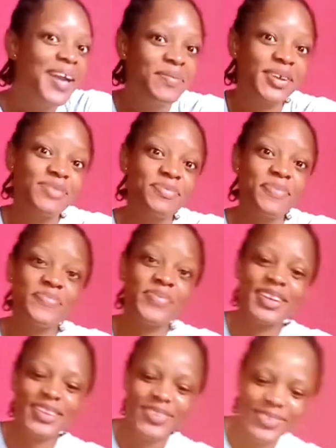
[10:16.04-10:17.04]
But be
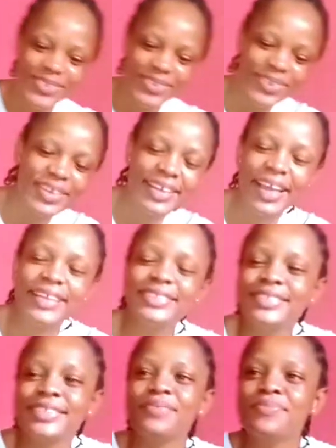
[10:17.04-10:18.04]
free, you know,
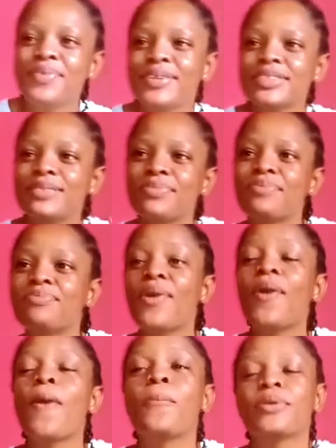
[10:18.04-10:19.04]
let
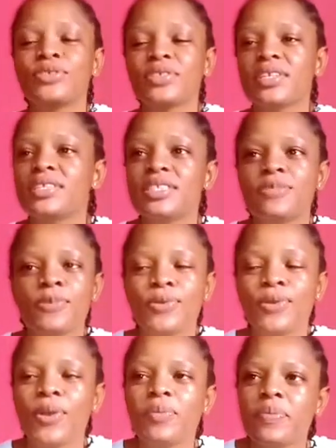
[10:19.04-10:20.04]
more opportunities be
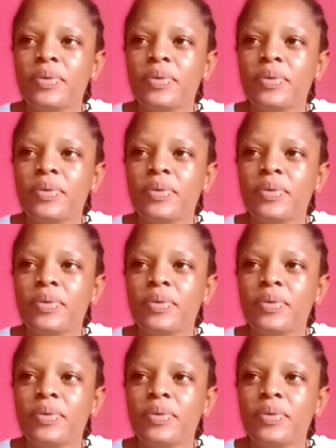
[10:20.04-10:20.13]
coming,